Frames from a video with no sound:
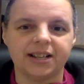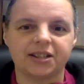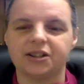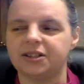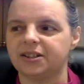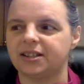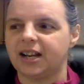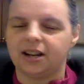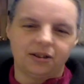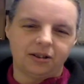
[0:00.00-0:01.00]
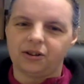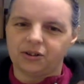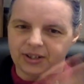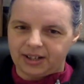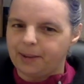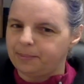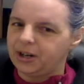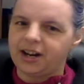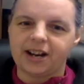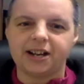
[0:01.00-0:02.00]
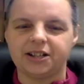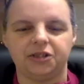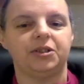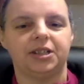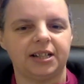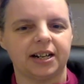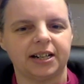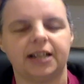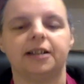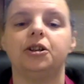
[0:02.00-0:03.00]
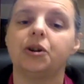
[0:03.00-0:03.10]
That's not to say, oh, slap your hand, you did that again.